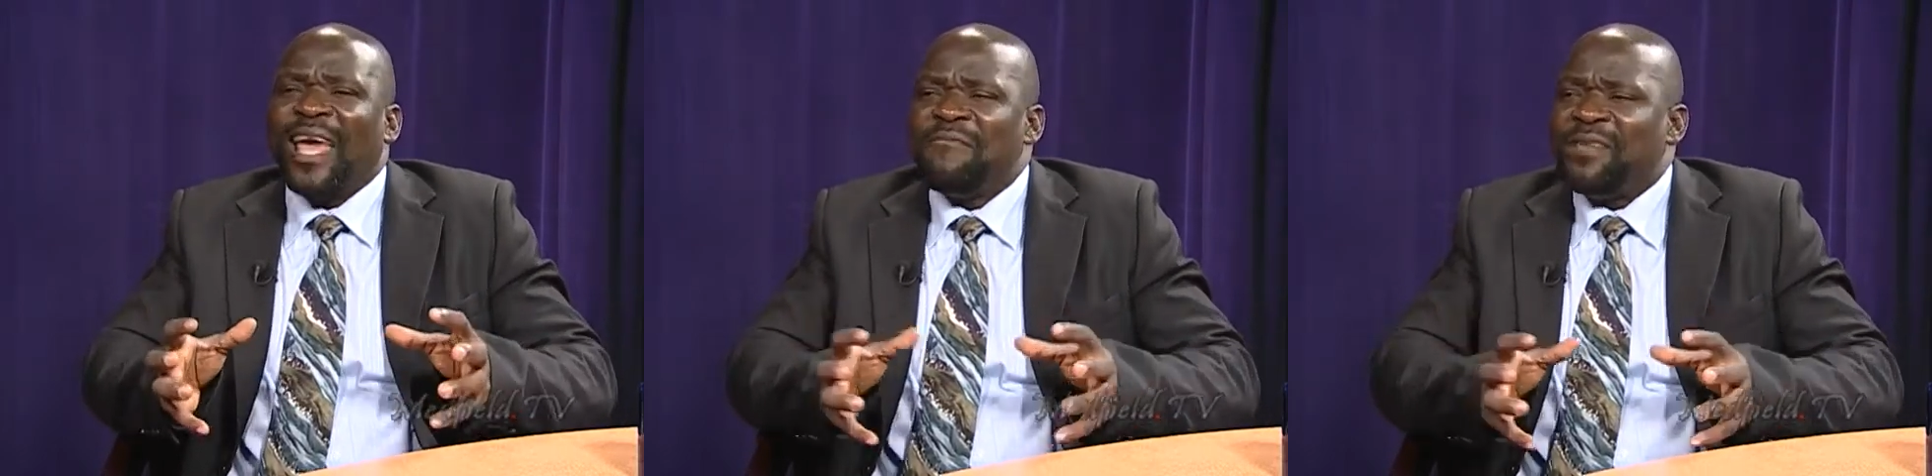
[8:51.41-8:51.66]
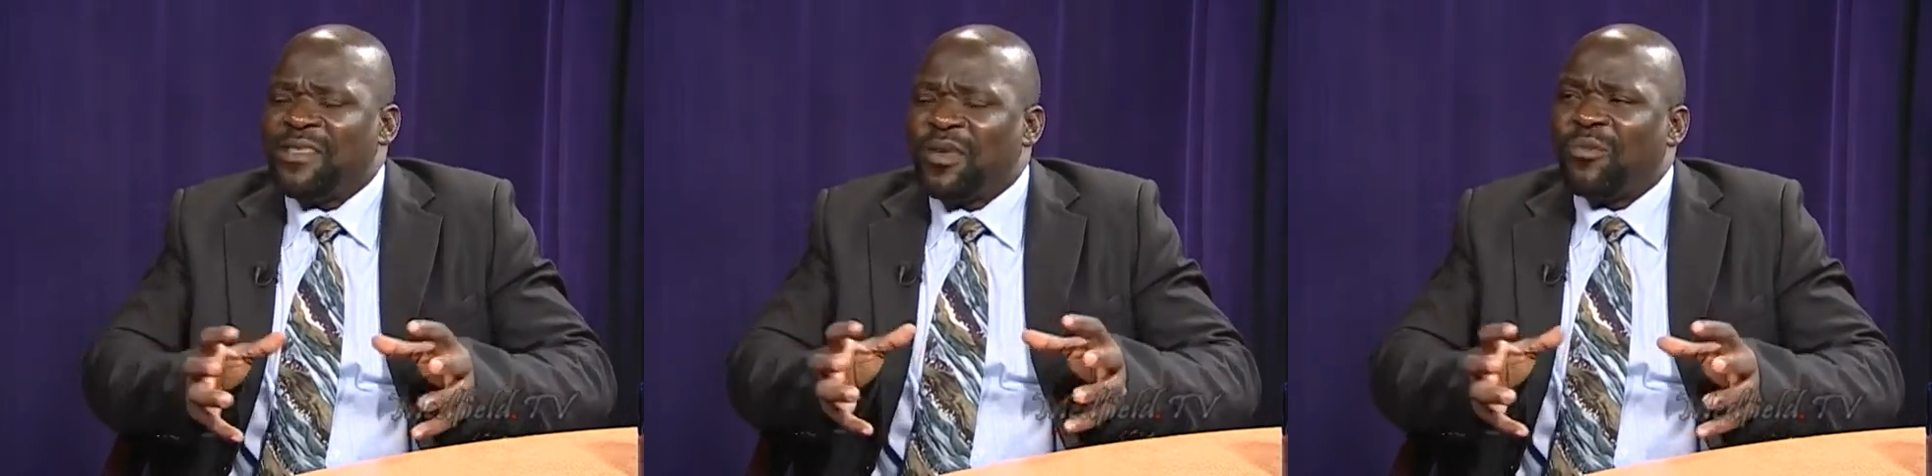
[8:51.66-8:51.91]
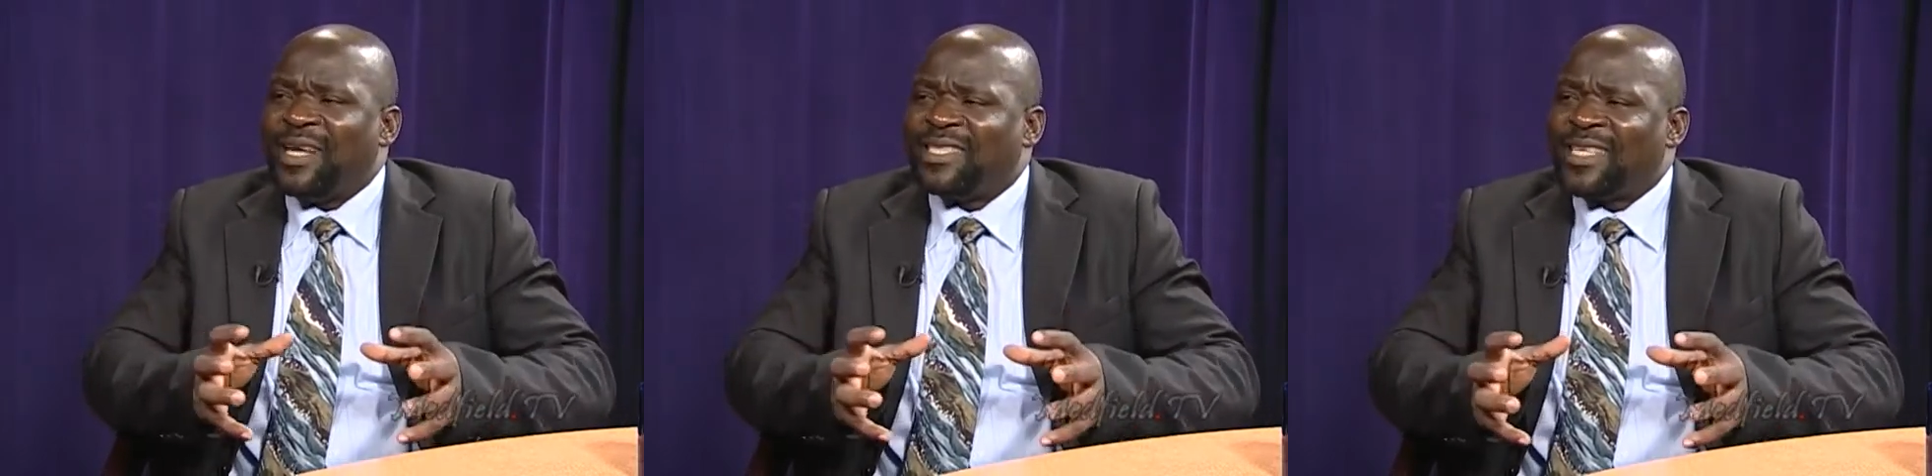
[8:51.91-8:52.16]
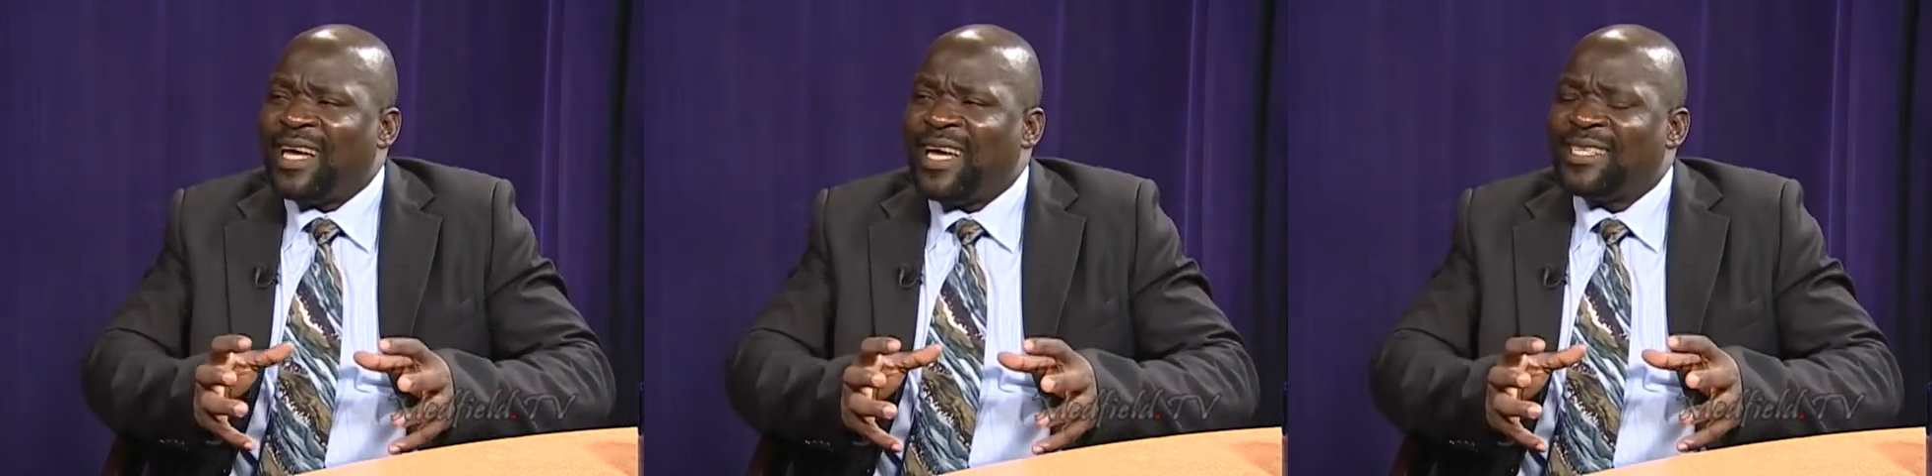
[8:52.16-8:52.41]
everything was
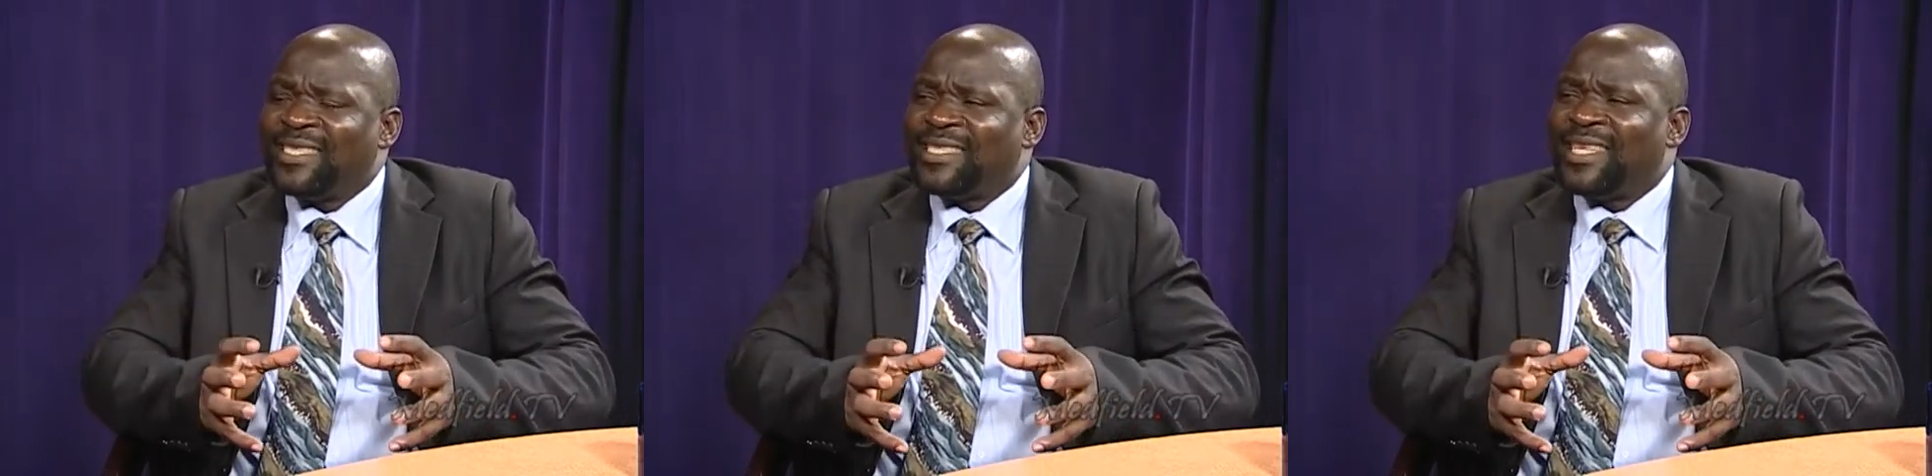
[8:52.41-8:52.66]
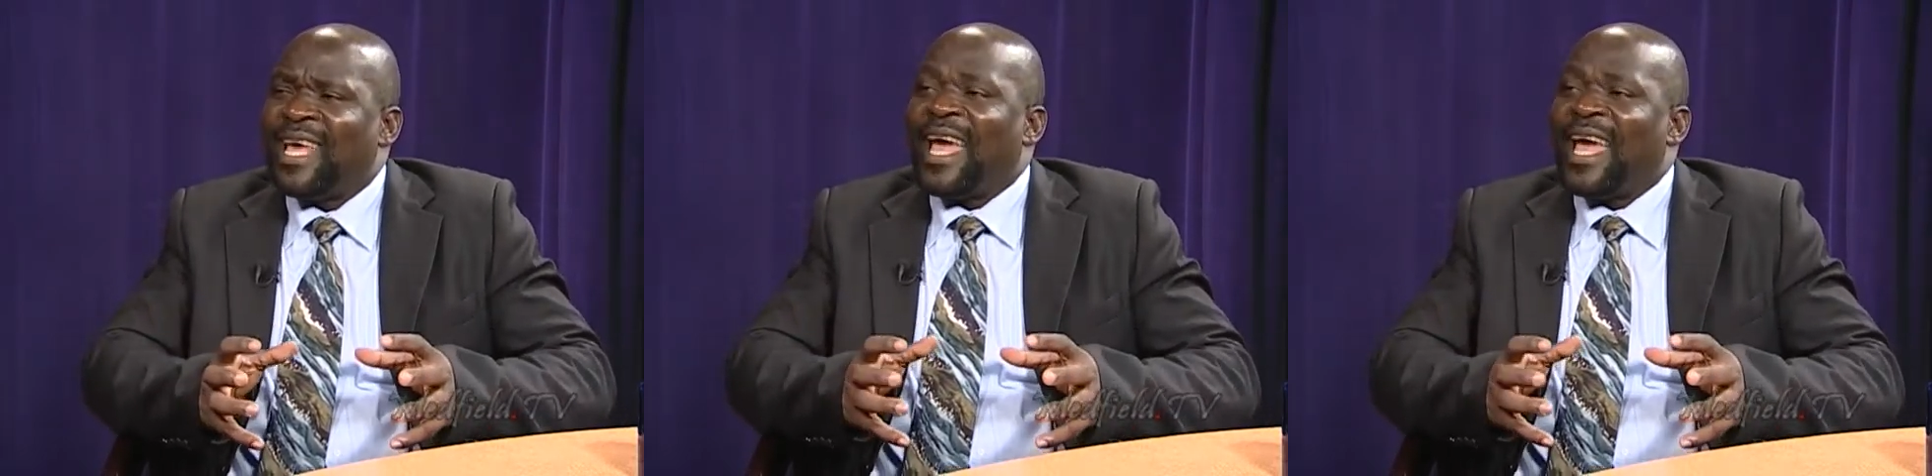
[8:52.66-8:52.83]
scarce,